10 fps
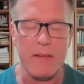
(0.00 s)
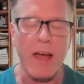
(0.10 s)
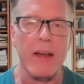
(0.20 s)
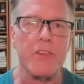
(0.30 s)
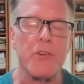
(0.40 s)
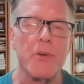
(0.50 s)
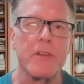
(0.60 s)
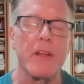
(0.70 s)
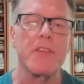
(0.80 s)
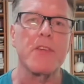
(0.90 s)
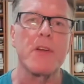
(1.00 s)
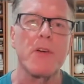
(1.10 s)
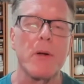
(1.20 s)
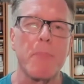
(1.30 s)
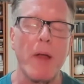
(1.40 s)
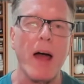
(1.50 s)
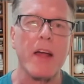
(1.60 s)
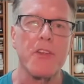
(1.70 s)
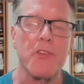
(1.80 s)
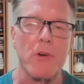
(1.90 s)
tightness or a tension or a
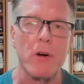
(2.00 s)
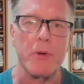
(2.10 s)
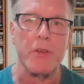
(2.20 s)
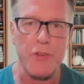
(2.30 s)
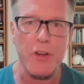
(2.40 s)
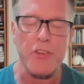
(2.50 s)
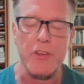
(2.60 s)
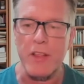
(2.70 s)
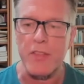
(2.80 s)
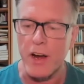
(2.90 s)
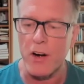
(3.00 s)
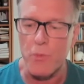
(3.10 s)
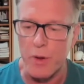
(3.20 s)
blockage or a restriction in there,